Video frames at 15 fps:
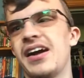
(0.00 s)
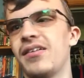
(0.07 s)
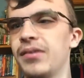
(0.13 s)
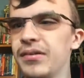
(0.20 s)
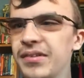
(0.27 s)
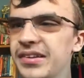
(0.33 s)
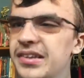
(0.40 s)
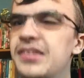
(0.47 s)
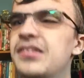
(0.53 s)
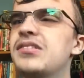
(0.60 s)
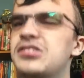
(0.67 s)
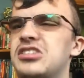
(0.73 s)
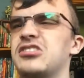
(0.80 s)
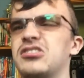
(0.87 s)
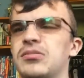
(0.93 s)
But
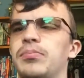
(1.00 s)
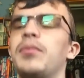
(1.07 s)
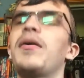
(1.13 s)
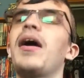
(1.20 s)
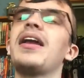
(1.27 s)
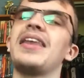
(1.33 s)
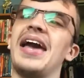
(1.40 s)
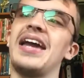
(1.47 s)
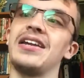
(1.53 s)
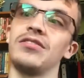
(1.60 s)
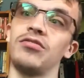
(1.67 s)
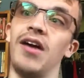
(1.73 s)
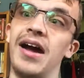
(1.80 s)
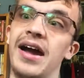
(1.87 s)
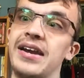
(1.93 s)
provided I had a
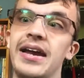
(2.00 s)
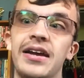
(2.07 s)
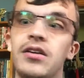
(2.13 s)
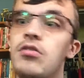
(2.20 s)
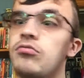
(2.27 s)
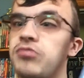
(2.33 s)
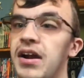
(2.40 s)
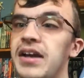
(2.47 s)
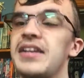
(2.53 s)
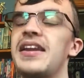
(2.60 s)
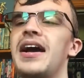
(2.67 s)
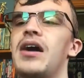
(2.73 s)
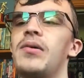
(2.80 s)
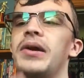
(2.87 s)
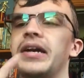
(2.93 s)
ride, I could go right
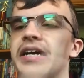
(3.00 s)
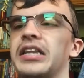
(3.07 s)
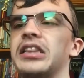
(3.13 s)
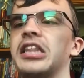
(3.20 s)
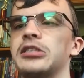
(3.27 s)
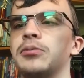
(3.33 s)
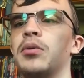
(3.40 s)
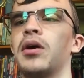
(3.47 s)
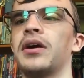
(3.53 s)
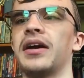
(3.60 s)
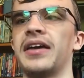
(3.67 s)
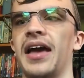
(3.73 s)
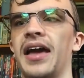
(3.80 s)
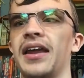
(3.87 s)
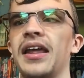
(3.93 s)
now and get this book
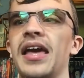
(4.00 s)
again.